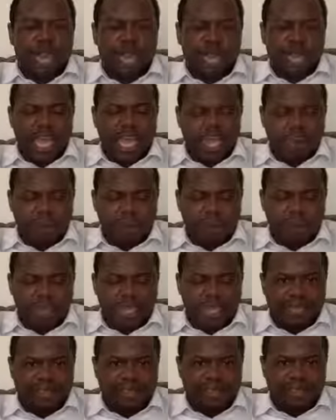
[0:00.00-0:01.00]
And I
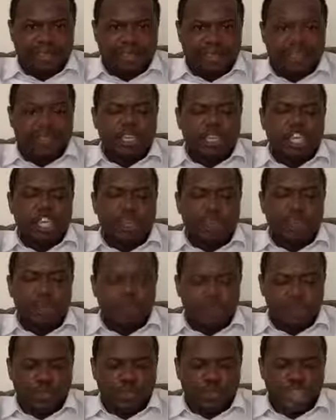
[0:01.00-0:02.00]
repeat, if
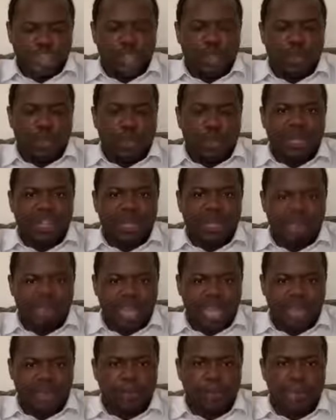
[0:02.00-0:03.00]
you think you want to
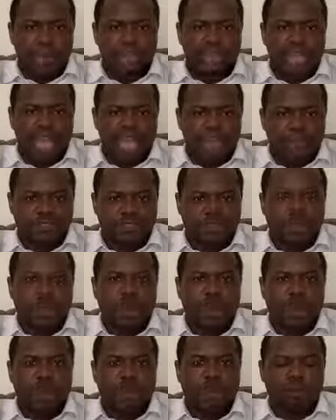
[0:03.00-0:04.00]
gamble the lives of
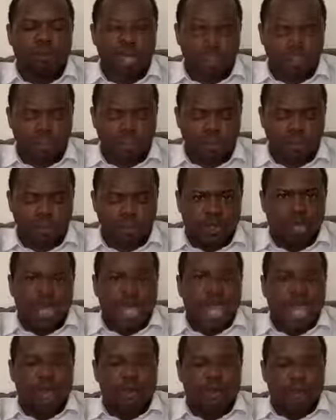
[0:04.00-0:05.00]
our people
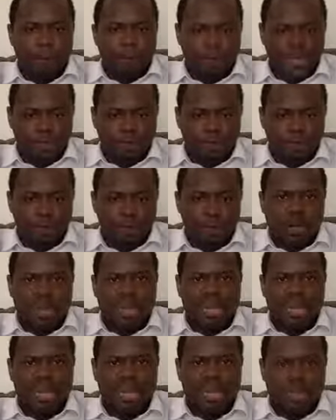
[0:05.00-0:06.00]

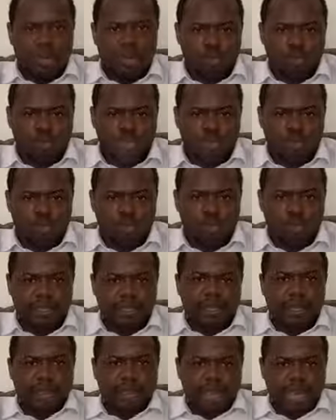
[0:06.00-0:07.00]
are now wise.
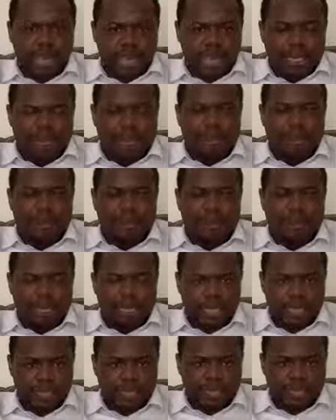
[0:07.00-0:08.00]
Guys,
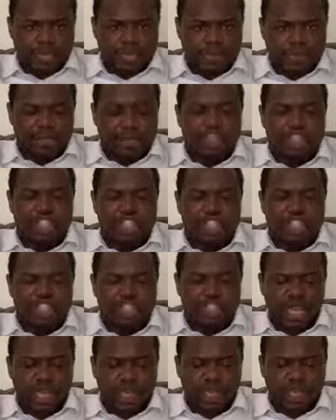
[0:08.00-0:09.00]
stay blessed.
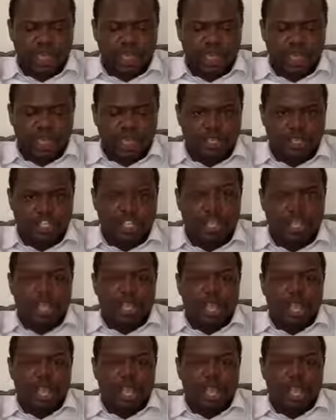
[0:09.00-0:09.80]
Share the message.